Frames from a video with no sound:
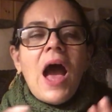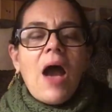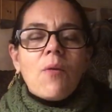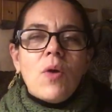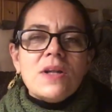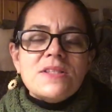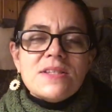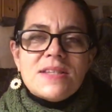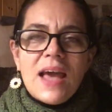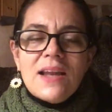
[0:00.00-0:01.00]
I want to
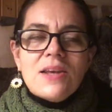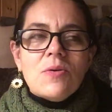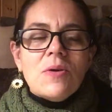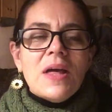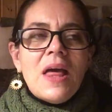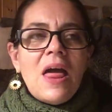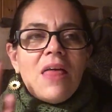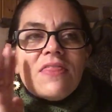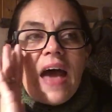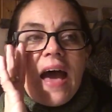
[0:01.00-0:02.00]
tell you
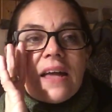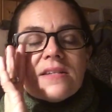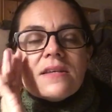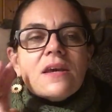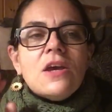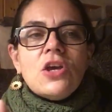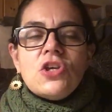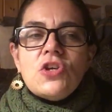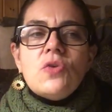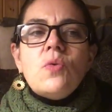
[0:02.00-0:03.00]
that
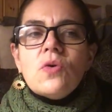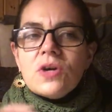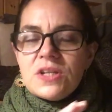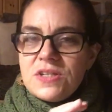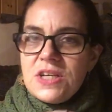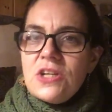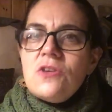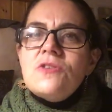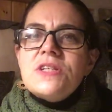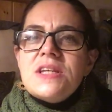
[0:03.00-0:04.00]
you will
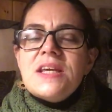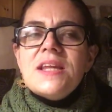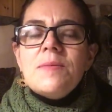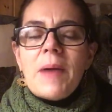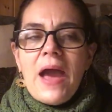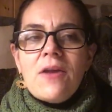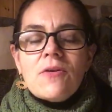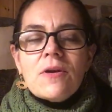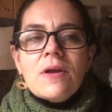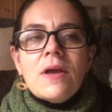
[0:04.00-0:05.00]
continue to knit in
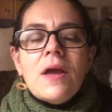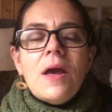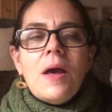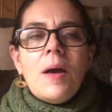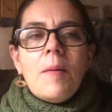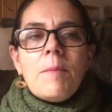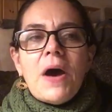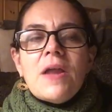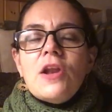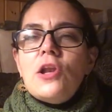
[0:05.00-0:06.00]
pattern,
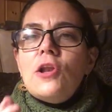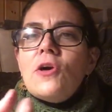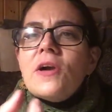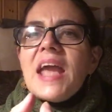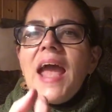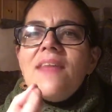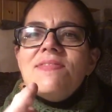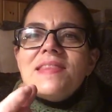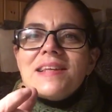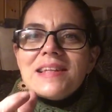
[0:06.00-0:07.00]
but look at
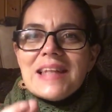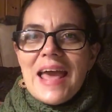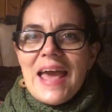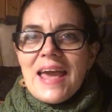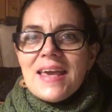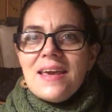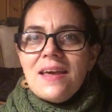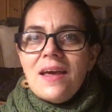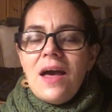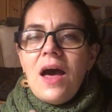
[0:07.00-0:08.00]
the leg
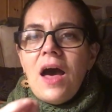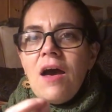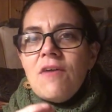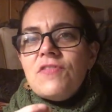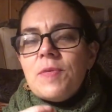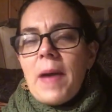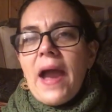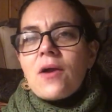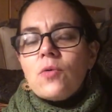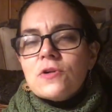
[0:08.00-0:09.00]
of the
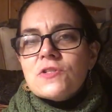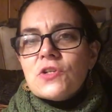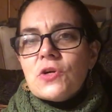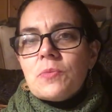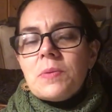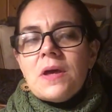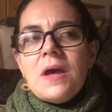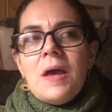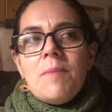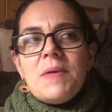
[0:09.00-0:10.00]
backwards loop,
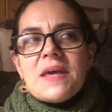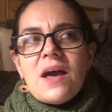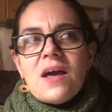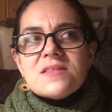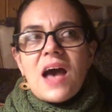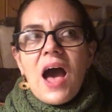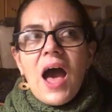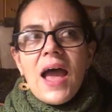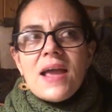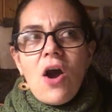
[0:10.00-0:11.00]
because
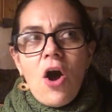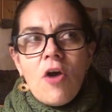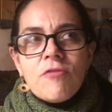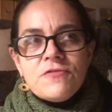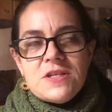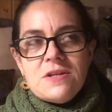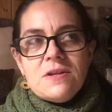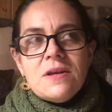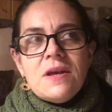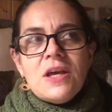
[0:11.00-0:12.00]
I
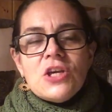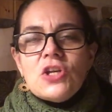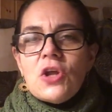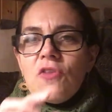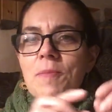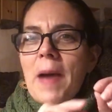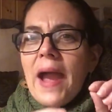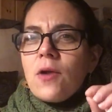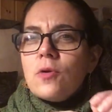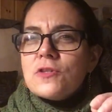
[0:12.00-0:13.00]
often, you know, the
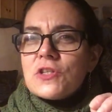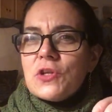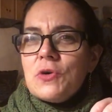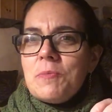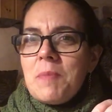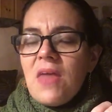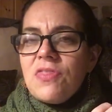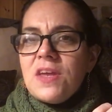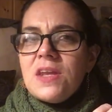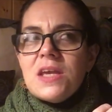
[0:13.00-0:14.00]
backwards loop
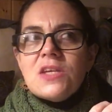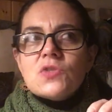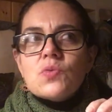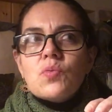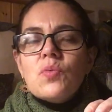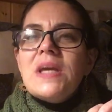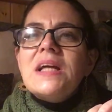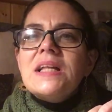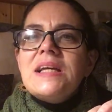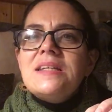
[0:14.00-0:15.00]
method is
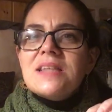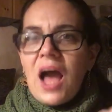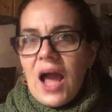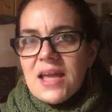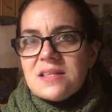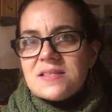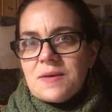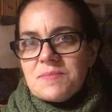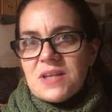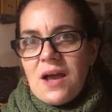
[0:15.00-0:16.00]
really tight
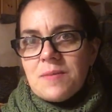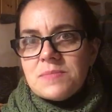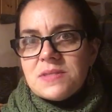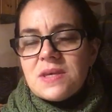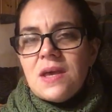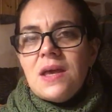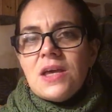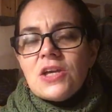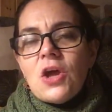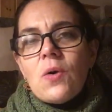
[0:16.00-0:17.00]
sometimes.
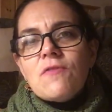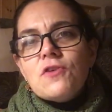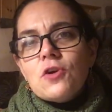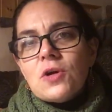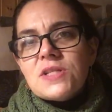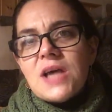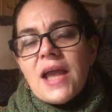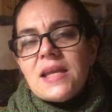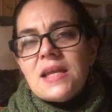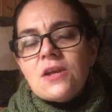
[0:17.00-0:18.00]
You know, if you're a
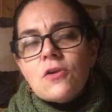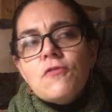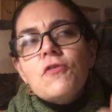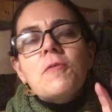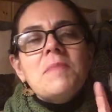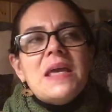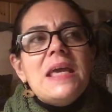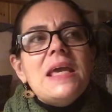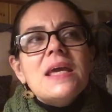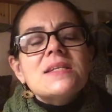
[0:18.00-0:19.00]
tight knitter, for
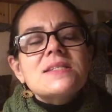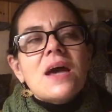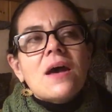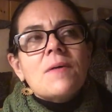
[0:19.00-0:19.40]
me, it